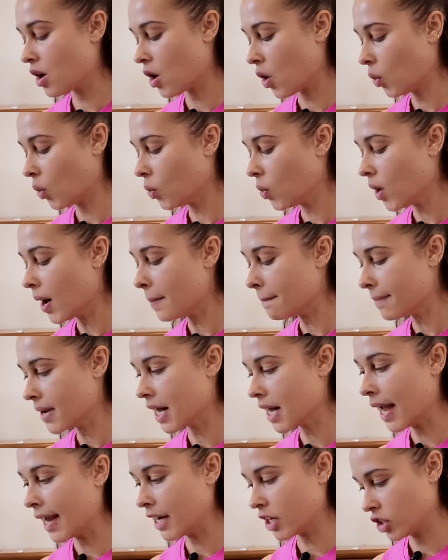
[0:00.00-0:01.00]
Oh
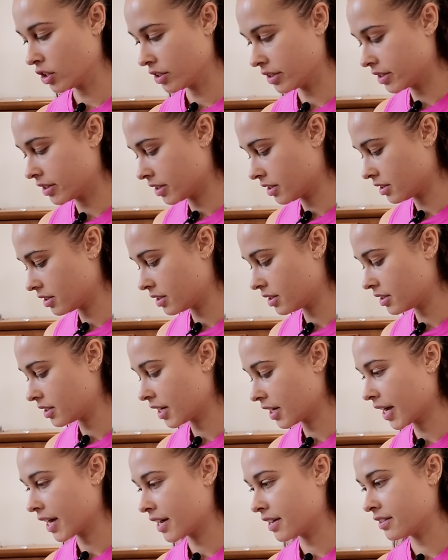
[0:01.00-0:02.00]
my goodness.
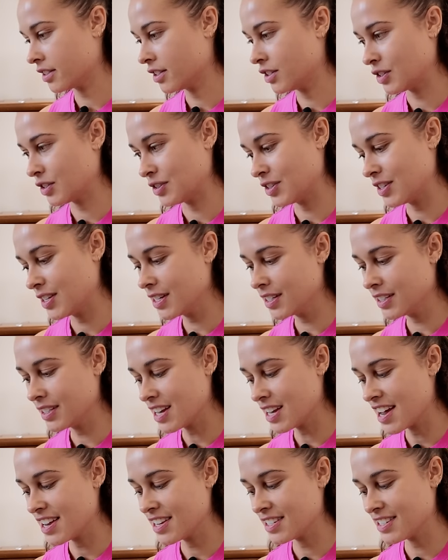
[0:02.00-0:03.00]
Okay, so this
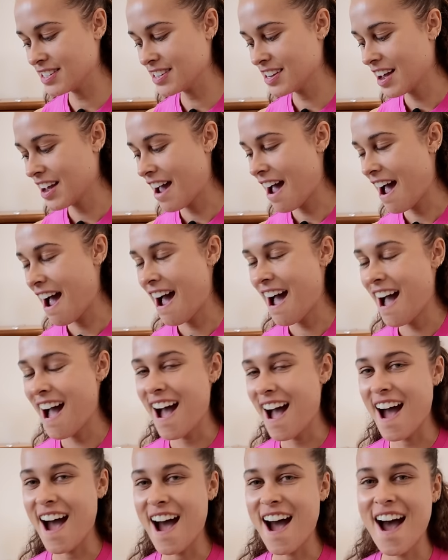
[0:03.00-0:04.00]
is
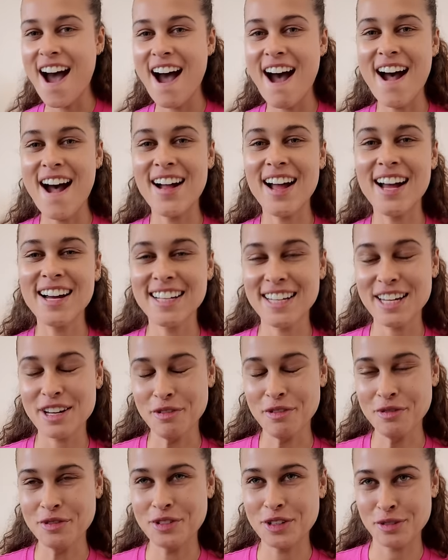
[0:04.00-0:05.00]
a
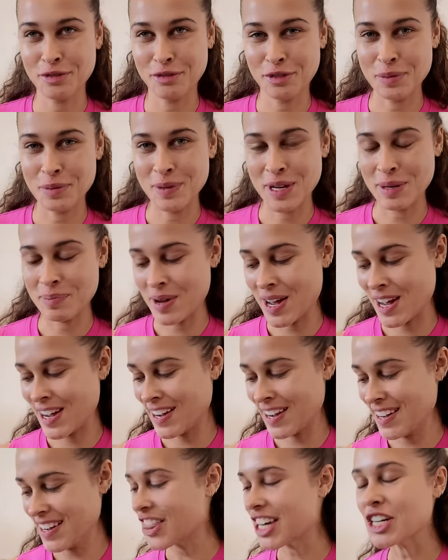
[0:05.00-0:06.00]
gift from La
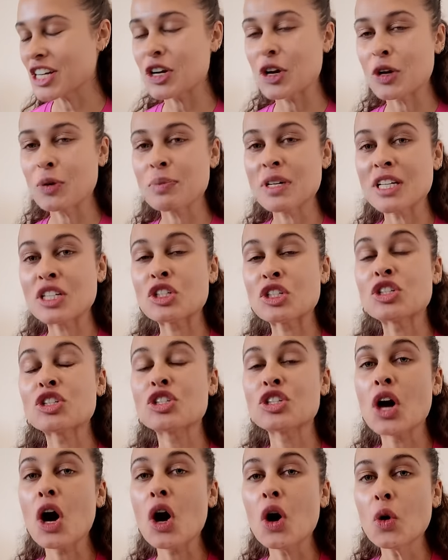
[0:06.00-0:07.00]
Mer. They know me
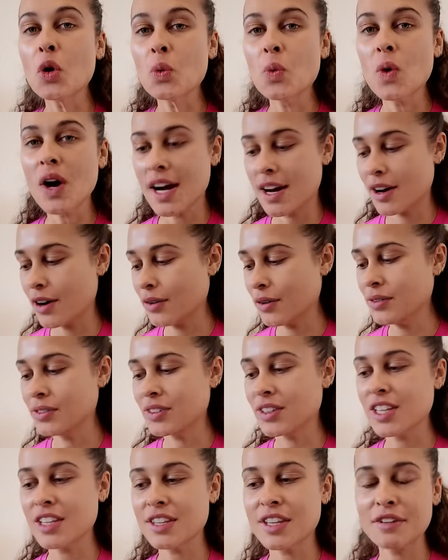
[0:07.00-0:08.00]
so
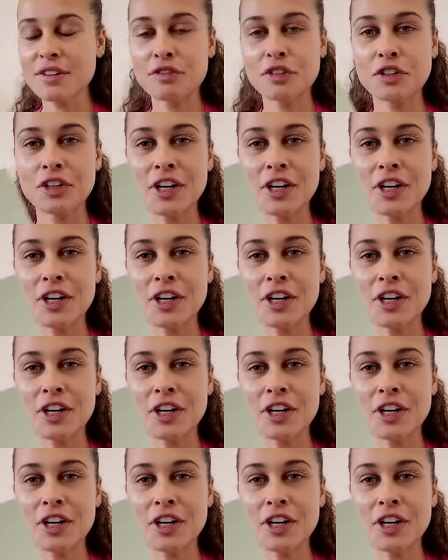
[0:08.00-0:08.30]
well that they've